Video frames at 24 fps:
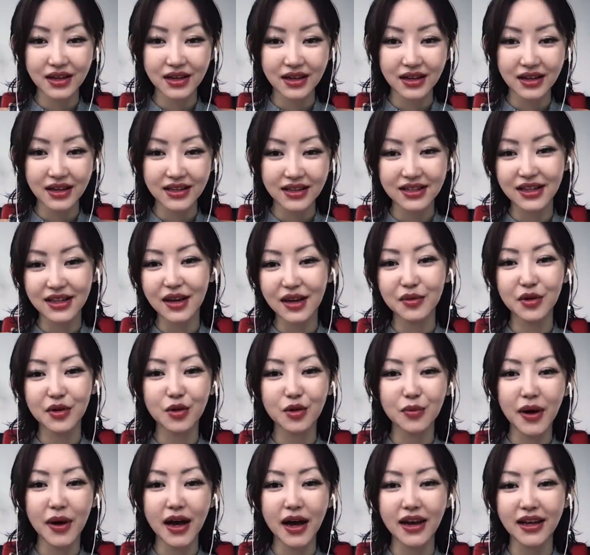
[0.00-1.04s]
It's never
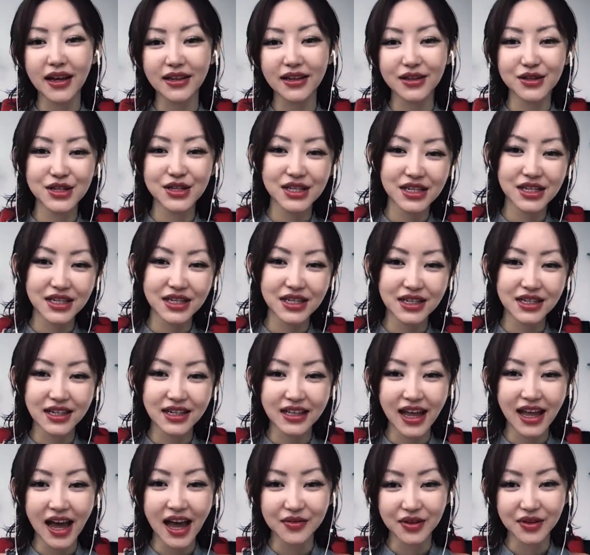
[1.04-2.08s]
about like chill and
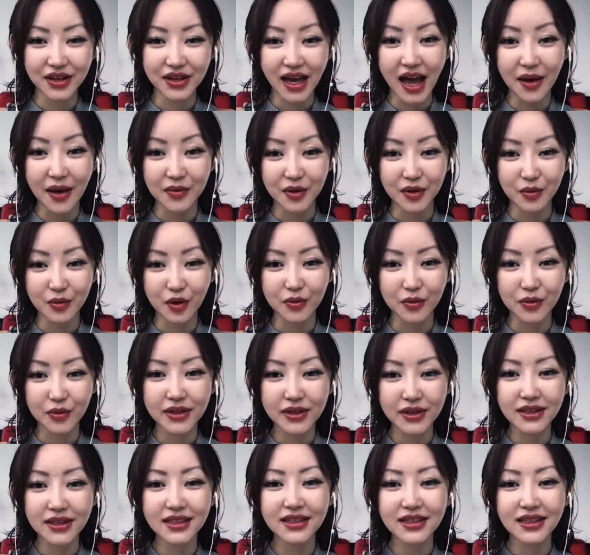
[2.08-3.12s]
having a happy
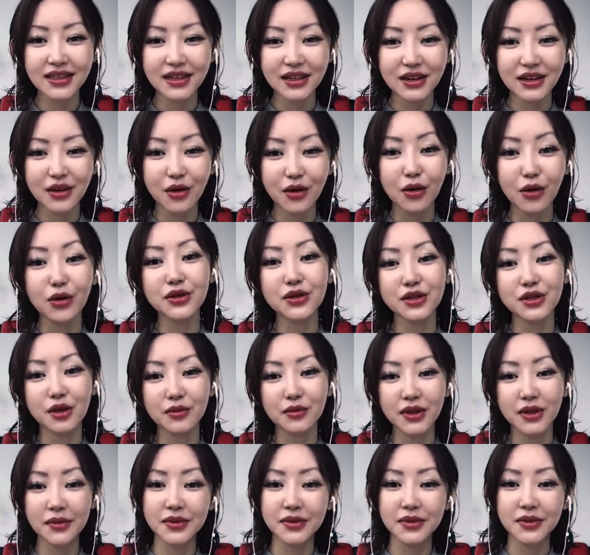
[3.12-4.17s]
moment. Or
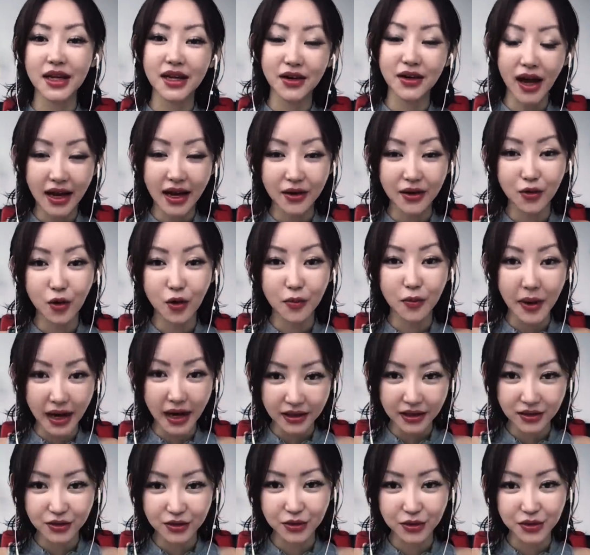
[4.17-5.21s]
sometimes like I go
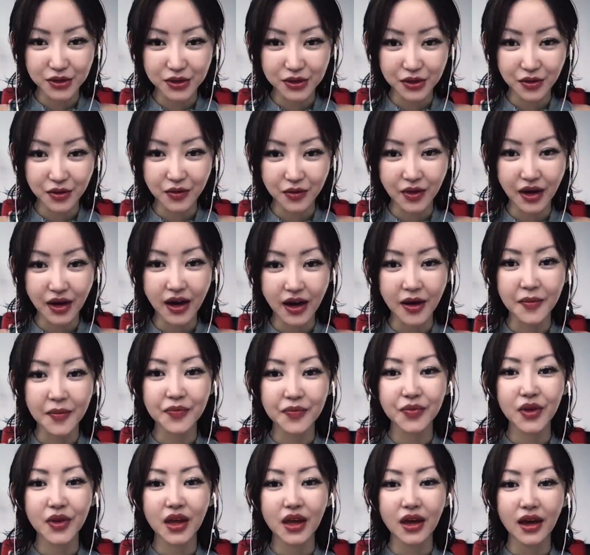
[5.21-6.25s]
back to North Korea
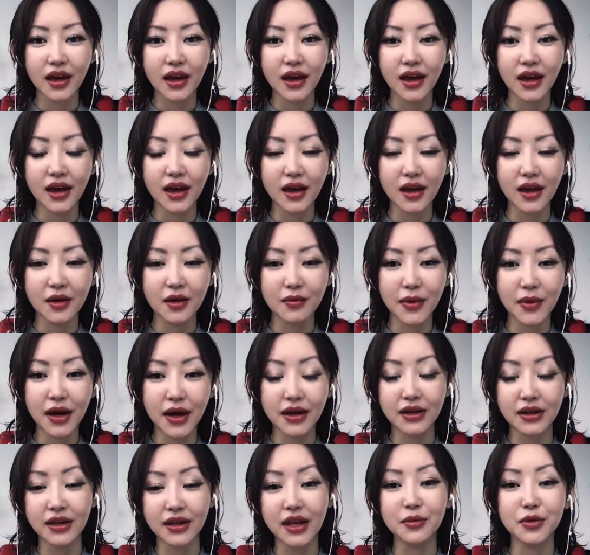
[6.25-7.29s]
and my
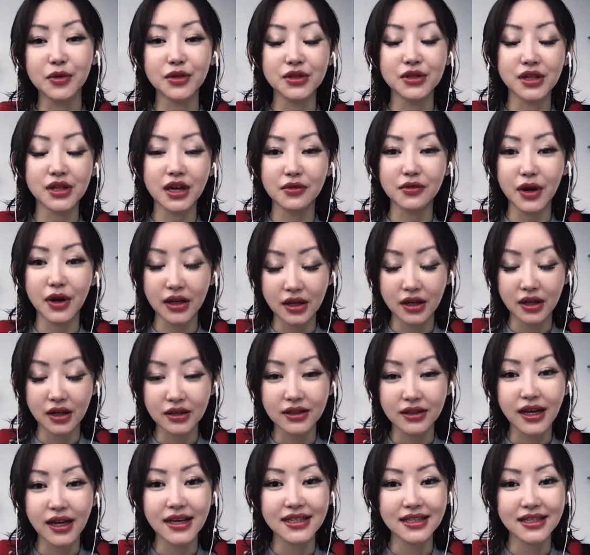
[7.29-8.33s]
neighbors are
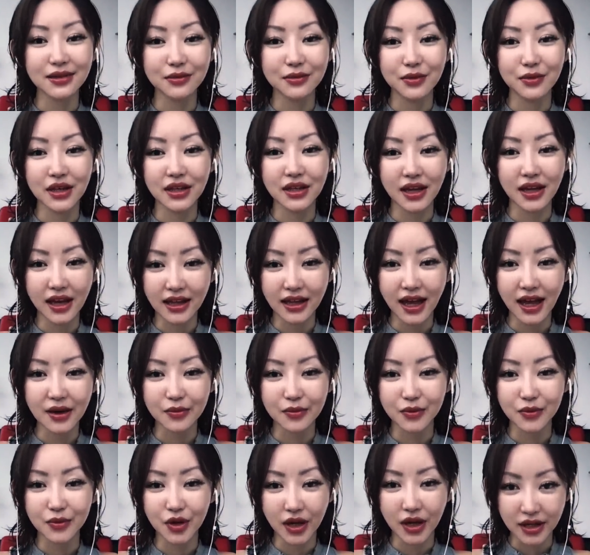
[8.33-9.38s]
recognizing me that
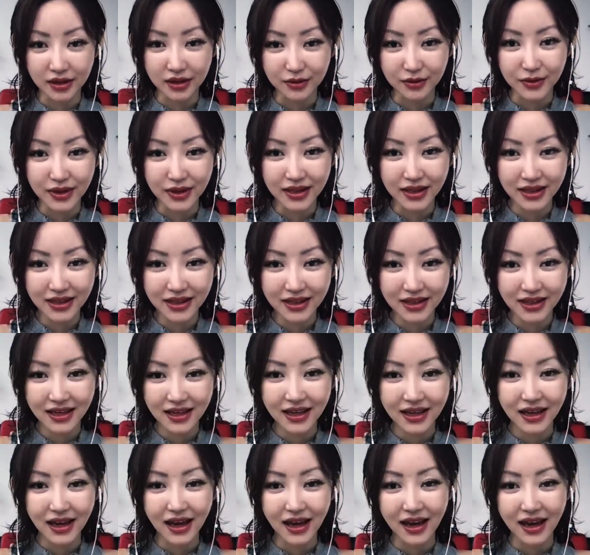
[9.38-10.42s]
I'm the enemy
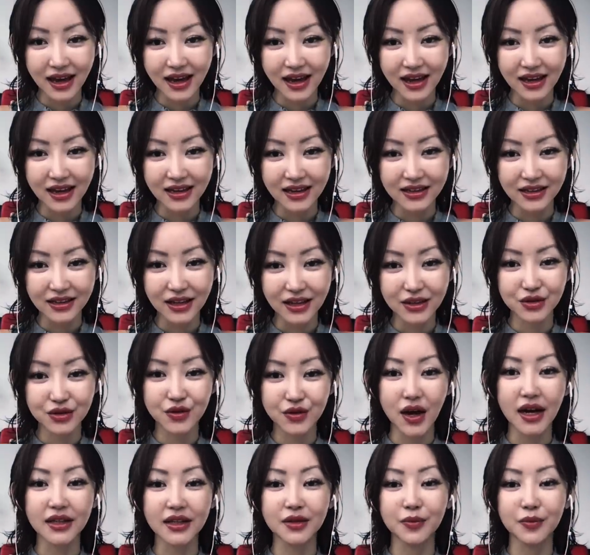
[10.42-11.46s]
and they
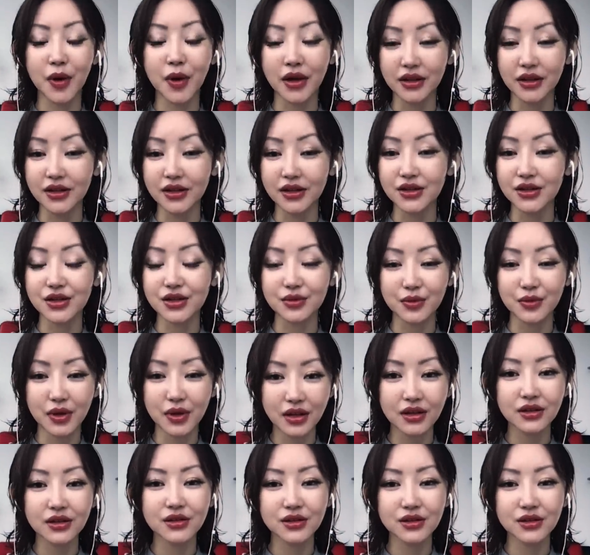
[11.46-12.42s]
try to punish me.